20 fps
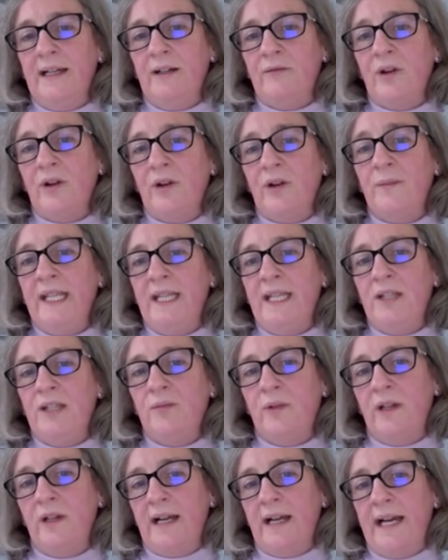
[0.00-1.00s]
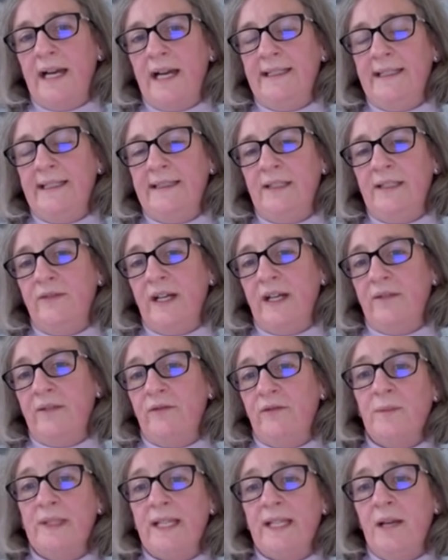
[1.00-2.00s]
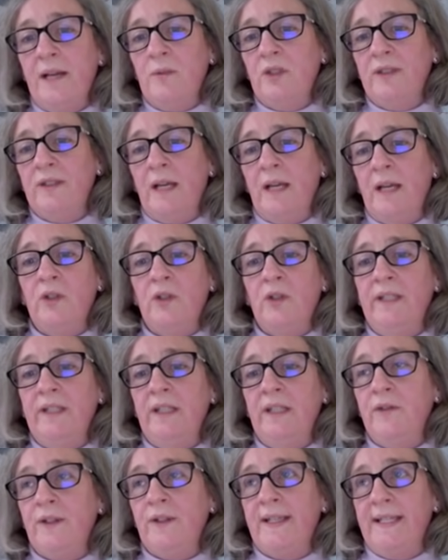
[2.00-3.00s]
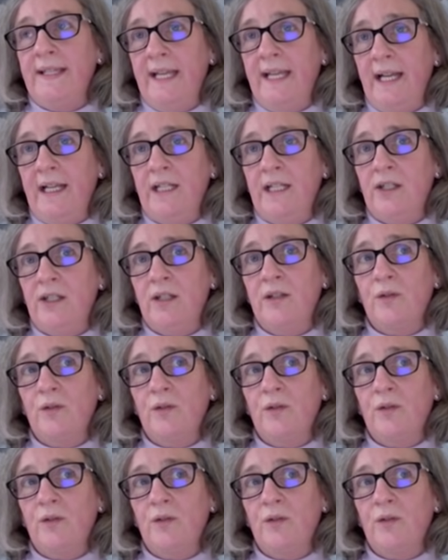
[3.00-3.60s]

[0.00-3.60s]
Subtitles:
from this work identify from time to time the need for CLH.